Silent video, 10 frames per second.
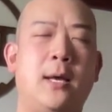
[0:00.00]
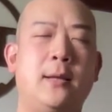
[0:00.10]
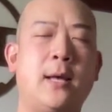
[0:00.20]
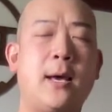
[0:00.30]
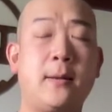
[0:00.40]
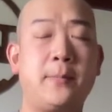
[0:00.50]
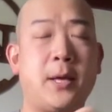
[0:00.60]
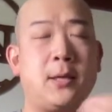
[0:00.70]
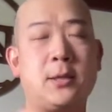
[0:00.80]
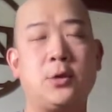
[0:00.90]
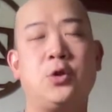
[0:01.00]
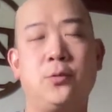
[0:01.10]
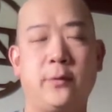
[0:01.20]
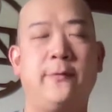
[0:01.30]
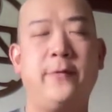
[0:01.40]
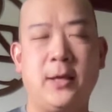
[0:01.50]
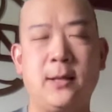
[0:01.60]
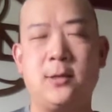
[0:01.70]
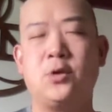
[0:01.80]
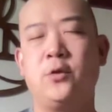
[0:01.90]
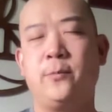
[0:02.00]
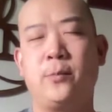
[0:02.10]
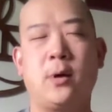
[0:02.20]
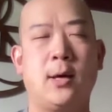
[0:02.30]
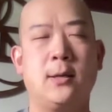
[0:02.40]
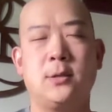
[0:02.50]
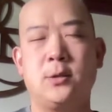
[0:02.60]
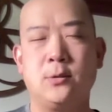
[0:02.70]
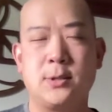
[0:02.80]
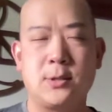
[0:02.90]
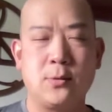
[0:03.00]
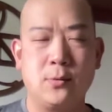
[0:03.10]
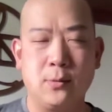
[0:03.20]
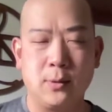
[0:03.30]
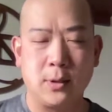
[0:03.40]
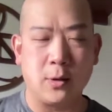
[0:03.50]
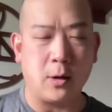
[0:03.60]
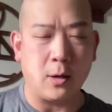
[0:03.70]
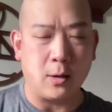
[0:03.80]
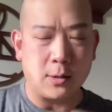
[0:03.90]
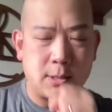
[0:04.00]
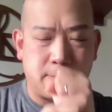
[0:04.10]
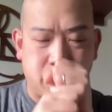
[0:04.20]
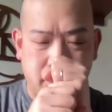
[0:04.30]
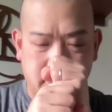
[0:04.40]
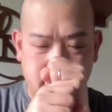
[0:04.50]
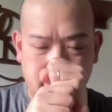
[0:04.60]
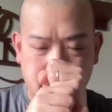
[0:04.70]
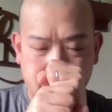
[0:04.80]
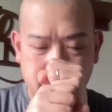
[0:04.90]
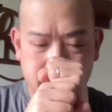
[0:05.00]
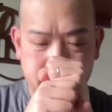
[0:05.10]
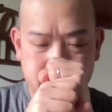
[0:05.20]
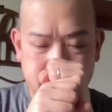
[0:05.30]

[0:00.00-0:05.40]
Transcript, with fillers: And then pay attention what feelings you've brought to school in your hearts. Breathe in again.